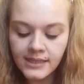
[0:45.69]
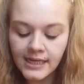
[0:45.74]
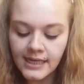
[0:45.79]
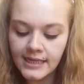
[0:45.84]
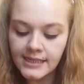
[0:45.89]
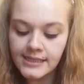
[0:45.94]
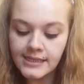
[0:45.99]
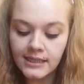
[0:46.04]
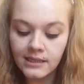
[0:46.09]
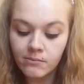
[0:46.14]

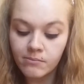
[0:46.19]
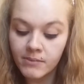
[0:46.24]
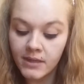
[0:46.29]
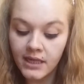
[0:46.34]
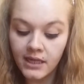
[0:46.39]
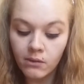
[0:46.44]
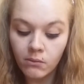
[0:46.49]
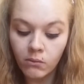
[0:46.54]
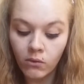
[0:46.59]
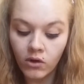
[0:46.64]
asking
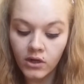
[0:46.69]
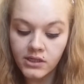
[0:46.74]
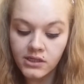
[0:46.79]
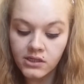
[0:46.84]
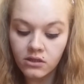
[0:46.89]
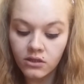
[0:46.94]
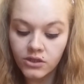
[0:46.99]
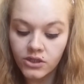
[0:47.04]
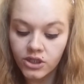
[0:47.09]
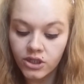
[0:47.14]
me, why
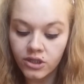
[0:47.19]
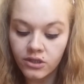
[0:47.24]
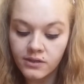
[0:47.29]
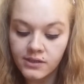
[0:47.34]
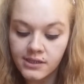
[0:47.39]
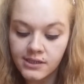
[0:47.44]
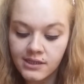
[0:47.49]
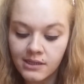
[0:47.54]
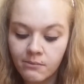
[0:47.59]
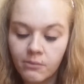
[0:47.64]
did I choose
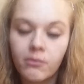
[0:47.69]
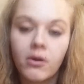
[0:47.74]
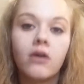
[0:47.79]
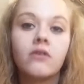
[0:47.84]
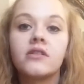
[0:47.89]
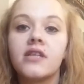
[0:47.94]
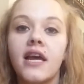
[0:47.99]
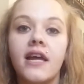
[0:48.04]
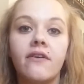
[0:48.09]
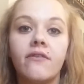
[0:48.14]
Slimming
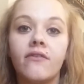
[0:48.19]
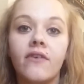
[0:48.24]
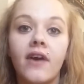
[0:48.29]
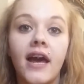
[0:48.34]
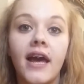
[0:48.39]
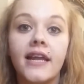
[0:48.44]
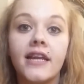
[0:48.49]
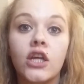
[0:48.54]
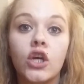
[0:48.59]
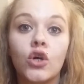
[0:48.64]
World over
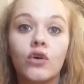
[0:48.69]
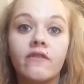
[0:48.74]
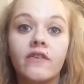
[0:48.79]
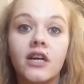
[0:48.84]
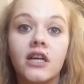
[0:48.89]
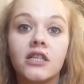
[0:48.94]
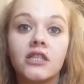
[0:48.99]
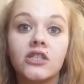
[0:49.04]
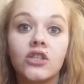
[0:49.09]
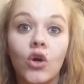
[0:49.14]
any
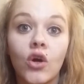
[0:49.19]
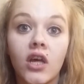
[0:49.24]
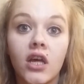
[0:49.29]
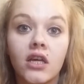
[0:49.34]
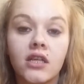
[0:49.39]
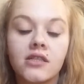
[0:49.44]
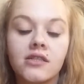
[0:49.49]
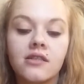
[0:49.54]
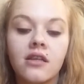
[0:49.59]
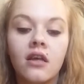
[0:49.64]
other
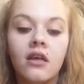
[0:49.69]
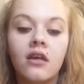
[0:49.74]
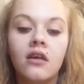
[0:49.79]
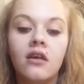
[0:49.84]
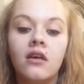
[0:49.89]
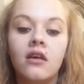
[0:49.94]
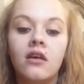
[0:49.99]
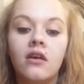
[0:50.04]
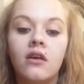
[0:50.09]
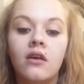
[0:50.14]
diets?
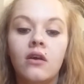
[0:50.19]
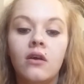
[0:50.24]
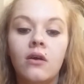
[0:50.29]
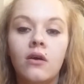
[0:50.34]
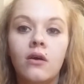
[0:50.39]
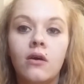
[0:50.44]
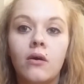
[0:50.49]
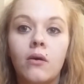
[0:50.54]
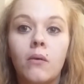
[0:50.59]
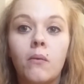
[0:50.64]

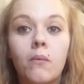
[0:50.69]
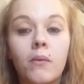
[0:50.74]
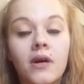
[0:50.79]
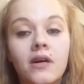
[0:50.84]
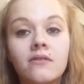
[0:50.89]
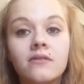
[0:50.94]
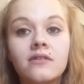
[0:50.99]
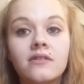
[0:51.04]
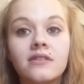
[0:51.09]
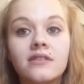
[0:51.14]

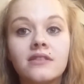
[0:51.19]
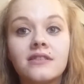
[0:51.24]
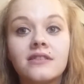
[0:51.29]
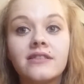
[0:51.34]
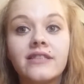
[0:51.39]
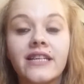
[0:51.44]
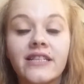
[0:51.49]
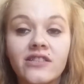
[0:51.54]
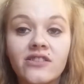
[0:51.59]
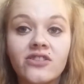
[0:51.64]
Well,
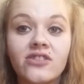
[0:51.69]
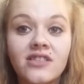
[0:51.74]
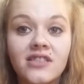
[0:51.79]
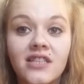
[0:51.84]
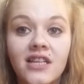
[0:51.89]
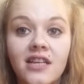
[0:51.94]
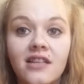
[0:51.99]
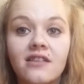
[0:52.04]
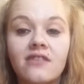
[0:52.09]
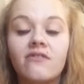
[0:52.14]
that's just
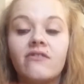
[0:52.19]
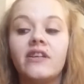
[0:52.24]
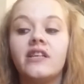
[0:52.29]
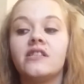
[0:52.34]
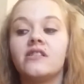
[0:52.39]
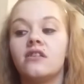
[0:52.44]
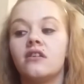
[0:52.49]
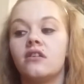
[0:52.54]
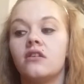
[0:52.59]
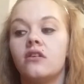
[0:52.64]
the
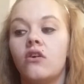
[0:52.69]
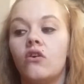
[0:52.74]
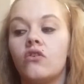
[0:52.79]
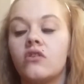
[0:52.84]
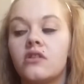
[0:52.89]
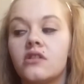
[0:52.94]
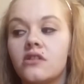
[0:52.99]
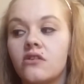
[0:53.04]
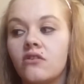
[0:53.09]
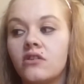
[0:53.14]
reason
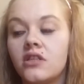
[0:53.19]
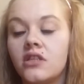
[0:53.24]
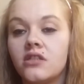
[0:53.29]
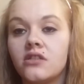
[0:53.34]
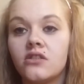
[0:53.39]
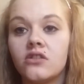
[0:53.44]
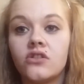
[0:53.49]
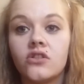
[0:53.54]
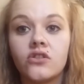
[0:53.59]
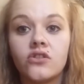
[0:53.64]
I decided
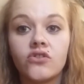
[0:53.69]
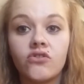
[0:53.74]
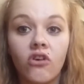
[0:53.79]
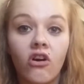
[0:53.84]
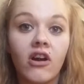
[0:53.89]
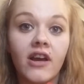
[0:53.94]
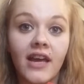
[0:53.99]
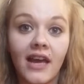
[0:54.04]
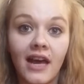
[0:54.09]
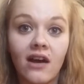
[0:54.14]
to
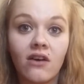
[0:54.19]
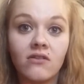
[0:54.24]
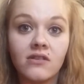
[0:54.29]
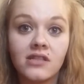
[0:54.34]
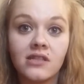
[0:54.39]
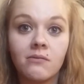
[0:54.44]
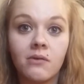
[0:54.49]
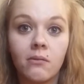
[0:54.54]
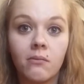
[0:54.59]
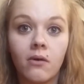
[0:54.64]
try
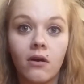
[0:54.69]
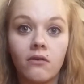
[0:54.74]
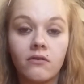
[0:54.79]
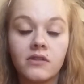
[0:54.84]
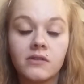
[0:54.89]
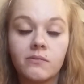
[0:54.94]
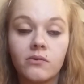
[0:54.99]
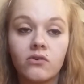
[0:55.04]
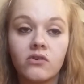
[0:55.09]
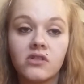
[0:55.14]
out Slimming World
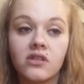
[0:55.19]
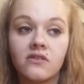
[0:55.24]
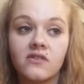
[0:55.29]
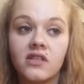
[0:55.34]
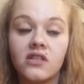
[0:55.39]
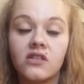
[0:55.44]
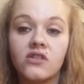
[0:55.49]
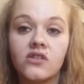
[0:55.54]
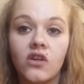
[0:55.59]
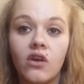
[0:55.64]
is because I've
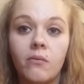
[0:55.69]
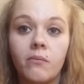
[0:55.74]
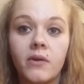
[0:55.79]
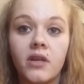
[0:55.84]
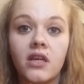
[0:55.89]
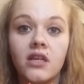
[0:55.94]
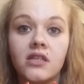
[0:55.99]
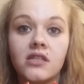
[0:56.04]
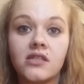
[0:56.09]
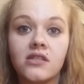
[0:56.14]
seen so
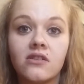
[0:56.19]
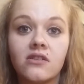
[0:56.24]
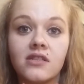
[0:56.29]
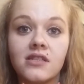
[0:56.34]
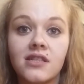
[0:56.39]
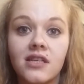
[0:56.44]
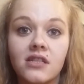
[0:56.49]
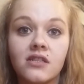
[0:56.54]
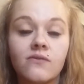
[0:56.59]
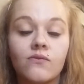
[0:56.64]
many
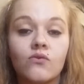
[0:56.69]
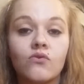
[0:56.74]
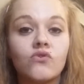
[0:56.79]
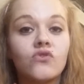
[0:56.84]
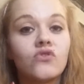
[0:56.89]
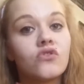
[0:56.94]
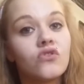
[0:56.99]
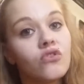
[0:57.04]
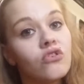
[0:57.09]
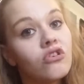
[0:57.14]
successful
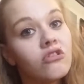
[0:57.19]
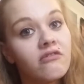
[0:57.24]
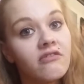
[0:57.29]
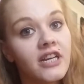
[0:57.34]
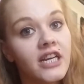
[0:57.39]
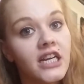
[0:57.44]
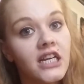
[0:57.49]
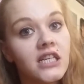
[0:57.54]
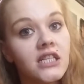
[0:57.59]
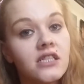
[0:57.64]

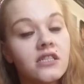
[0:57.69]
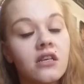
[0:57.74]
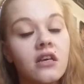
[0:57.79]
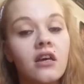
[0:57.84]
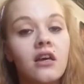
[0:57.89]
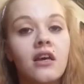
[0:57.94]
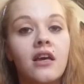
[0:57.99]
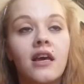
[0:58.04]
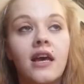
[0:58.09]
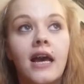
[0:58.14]
stories,
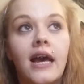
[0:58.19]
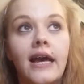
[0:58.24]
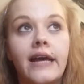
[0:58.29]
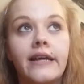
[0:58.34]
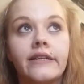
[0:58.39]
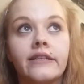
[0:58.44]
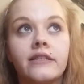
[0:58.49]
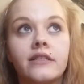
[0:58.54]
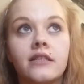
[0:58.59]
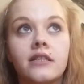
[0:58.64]

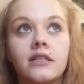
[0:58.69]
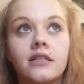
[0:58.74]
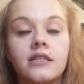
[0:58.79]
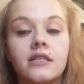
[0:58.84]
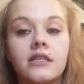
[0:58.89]
and